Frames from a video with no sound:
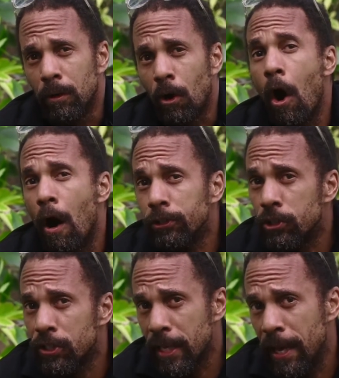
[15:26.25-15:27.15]

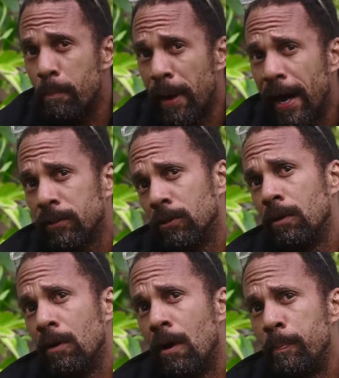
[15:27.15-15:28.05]
conscious impact
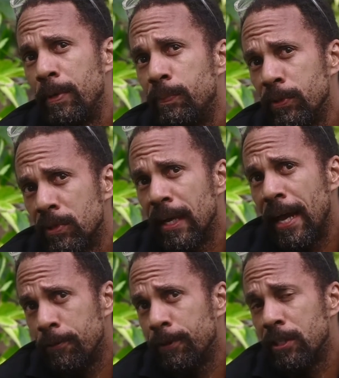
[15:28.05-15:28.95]
on people's
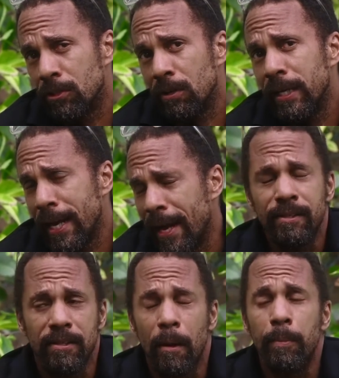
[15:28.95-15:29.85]
life, it certainly has
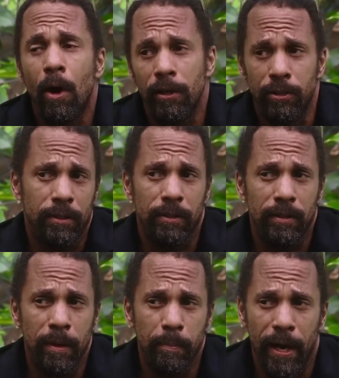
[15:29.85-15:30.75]
subconscious
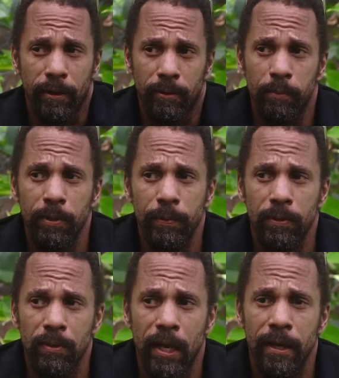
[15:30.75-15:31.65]
impact on
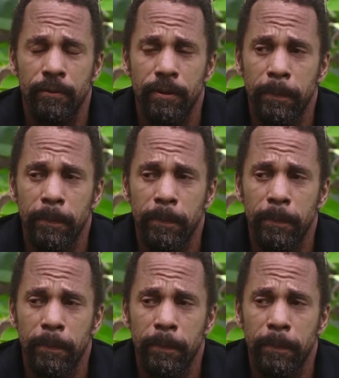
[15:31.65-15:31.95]
people's lives.